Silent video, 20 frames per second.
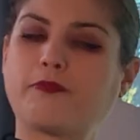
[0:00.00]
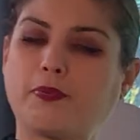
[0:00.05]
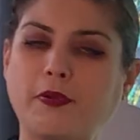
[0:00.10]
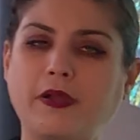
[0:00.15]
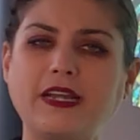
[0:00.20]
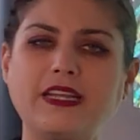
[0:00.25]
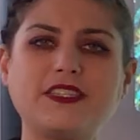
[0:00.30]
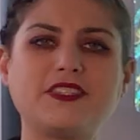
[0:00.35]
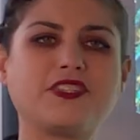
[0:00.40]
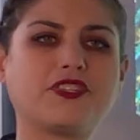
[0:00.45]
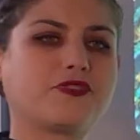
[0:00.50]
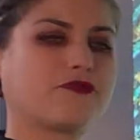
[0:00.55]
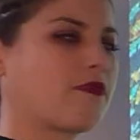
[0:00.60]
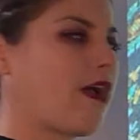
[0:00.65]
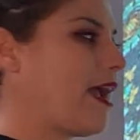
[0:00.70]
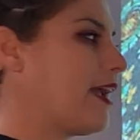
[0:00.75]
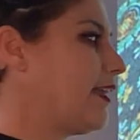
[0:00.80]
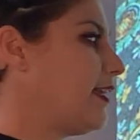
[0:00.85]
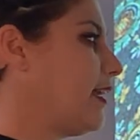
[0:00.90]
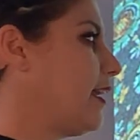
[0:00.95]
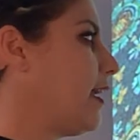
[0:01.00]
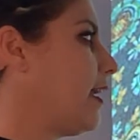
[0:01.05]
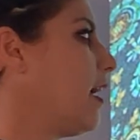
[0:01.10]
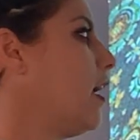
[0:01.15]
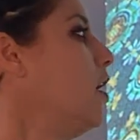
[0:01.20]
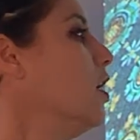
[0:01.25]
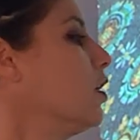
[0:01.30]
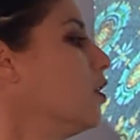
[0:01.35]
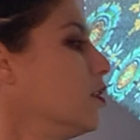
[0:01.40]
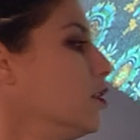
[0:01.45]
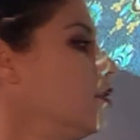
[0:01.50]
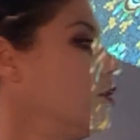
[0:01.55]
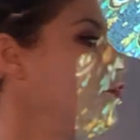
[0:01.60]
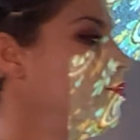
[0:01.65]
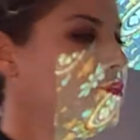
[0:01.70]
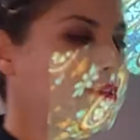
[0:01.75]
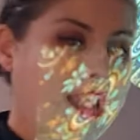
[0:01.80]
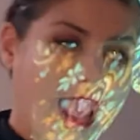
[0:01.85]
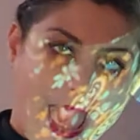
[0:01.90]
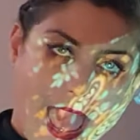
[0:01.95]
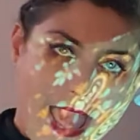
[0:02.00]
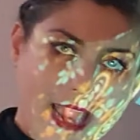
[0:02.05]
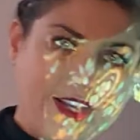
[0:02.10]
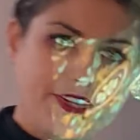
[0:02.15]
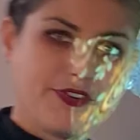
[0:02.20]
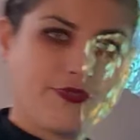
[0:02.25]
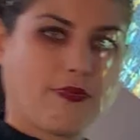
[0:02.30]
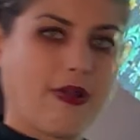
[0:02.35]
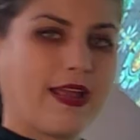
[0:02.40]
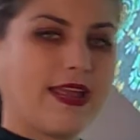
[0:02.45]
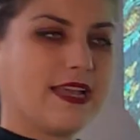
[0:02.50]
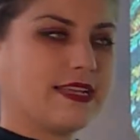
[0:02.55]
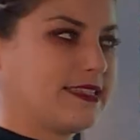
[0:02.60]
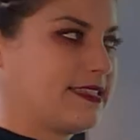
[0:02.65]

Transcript: pretty striking lunette, right?